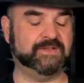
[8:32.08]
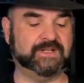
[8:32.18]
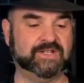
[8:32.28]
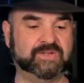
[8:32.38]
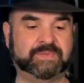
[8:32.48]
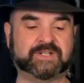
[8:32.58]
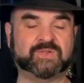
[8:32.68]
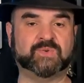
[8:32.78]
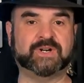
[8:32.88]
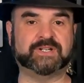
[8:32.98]
The
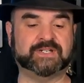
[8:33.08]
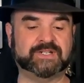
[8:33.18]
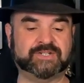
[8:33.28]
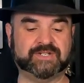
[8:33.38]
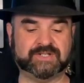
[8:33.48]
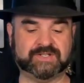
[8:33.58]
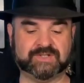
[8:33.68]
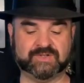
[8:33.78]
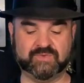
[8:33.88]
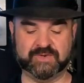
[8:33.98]
Neopixel one is just
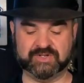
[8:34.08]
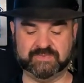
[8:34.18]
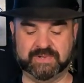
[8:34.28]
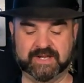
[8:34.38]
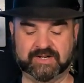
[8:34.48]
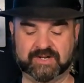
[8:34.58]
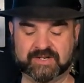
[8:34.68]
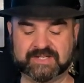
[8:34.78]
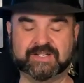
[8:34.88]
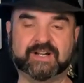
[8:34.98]
so much better.
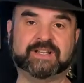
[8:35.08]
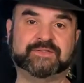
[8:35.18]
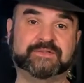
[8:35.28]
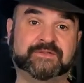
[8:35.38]
It's not even